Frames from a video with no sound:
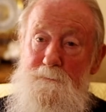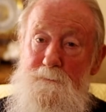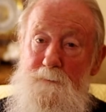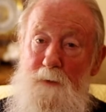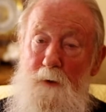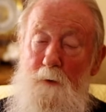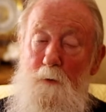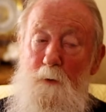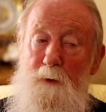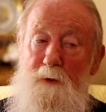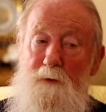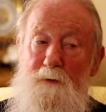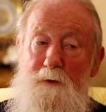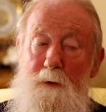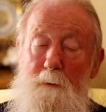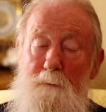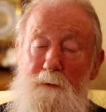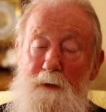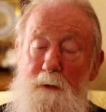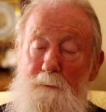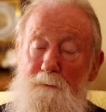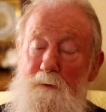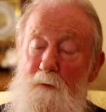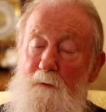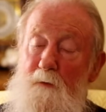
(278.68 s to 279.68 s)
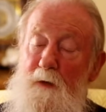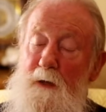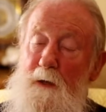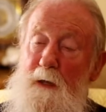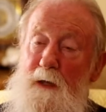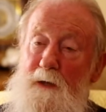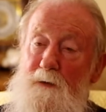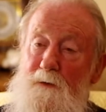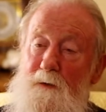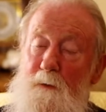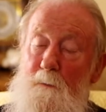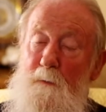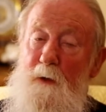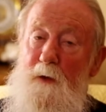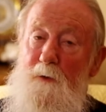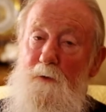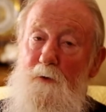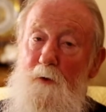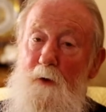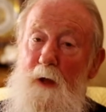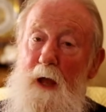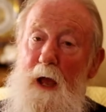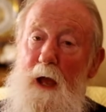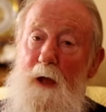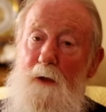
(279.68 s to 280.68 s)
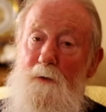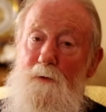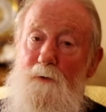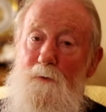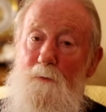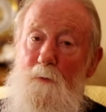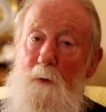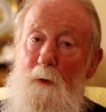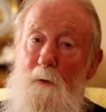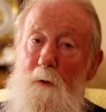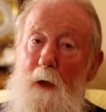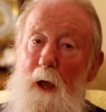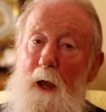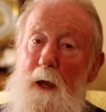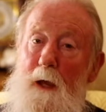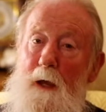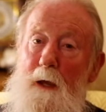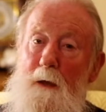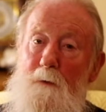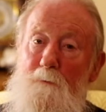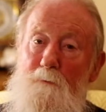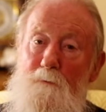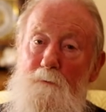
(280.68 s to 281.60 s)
Though we sometimes think it depends on us whether I have